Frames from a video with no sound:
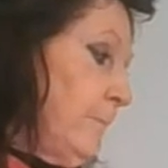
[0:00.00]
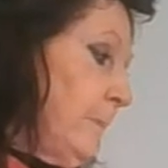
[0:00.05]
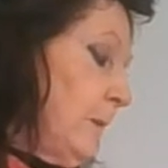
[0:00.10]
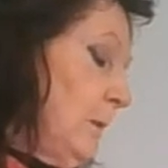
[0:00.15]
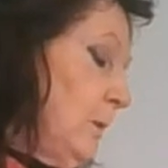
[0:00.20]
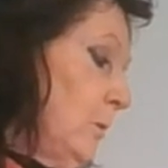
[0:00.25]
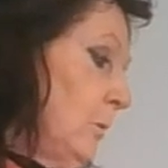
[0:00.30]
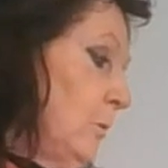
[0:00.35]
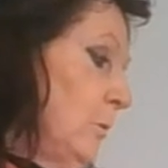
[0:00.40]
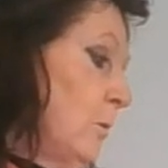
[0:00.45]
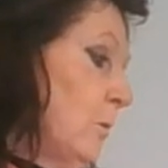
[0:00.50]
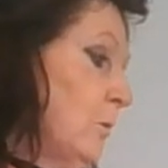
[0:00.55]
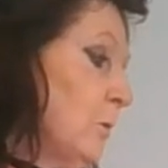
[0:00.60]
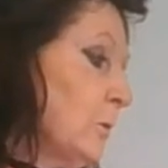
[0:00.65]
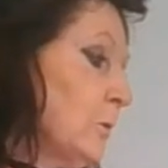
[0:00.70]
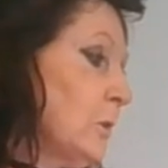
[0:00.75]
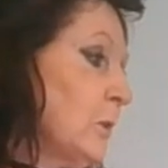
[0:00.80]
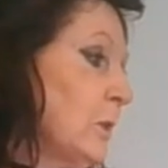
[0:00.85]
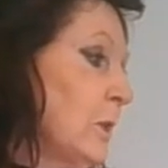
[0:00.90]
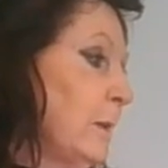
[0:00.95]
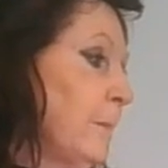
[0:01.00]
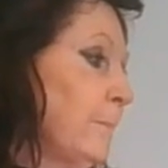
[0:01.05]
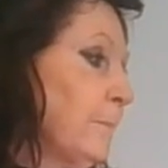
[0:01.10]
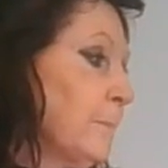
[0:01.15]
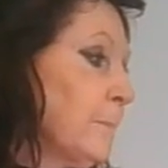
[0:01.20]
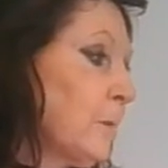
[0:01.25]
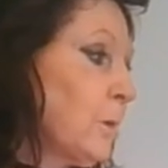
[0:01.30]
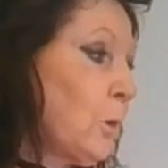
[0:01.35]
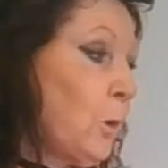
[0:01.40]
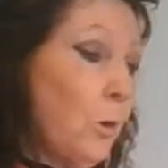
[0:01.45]
You're not
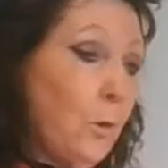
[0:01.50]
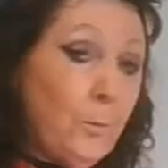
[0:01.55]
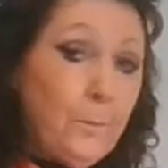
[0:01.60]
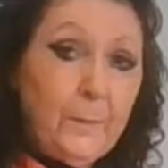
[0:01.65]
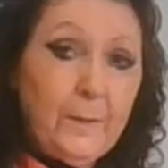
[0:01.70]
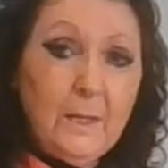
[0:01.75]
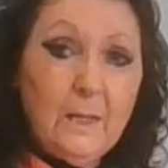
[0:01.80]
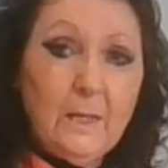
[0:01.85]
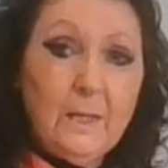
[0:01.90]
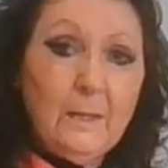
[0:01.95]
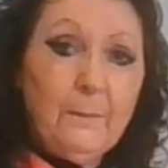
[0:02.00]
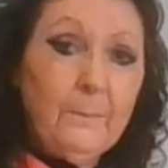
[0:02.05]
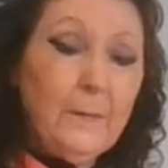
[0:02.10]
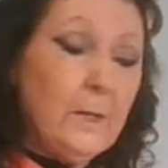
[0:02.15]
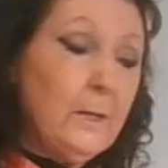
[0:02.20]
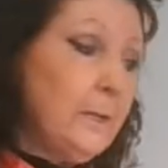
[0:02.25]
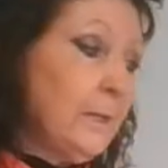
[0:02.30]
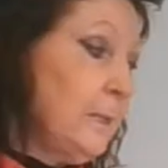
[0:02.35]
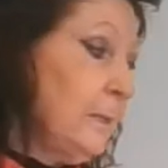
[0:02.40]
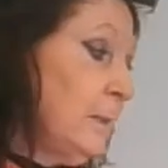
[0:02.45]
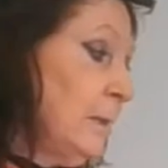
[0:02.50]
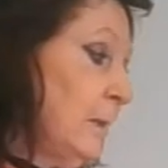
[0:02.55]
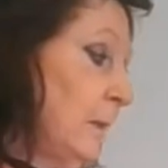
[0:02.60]
copying mine.